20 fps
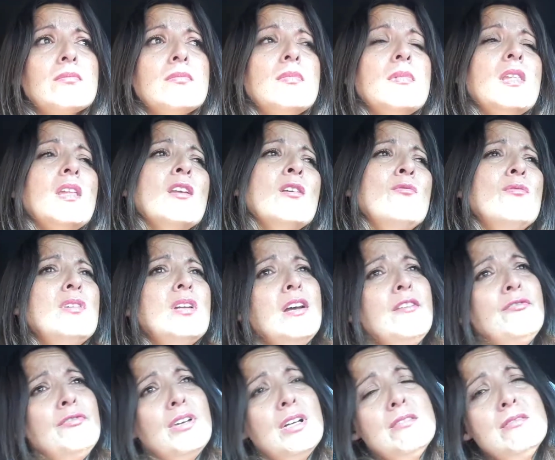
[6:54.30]
When I
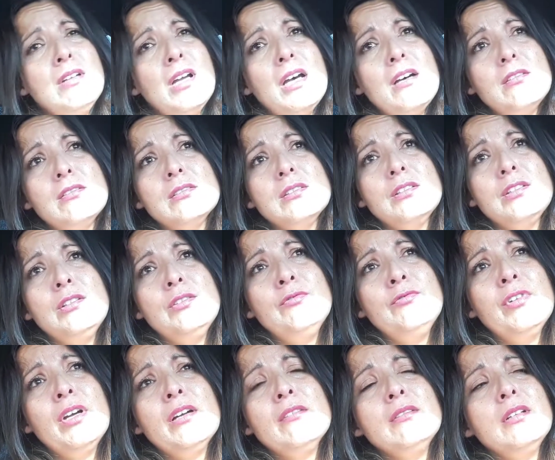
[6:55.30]
found out, you
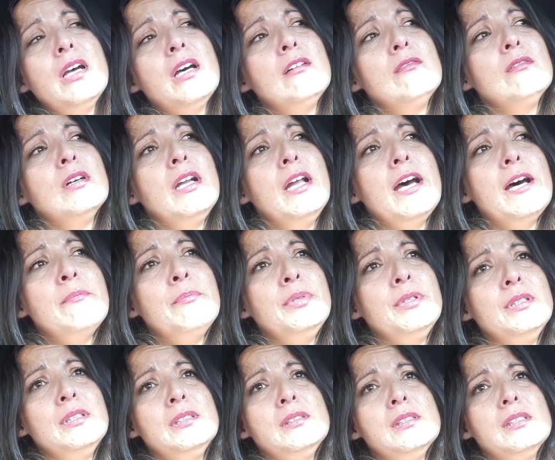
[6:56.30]
found out what
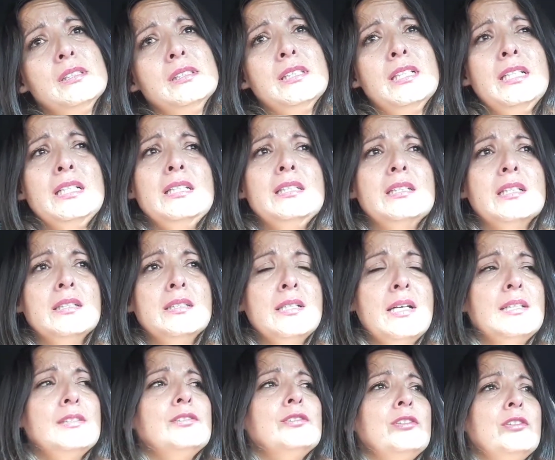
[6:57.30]
happened, and then he done
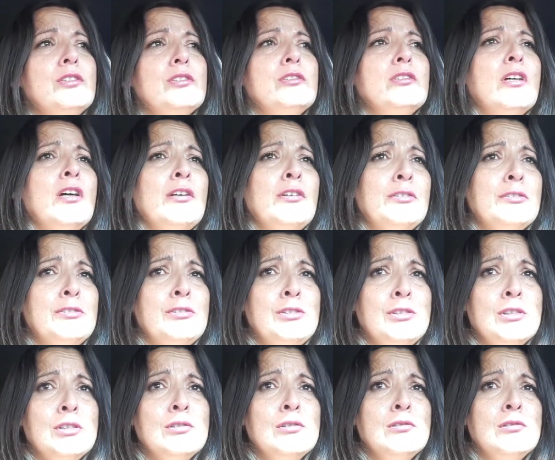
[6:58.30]
that to your daughter too.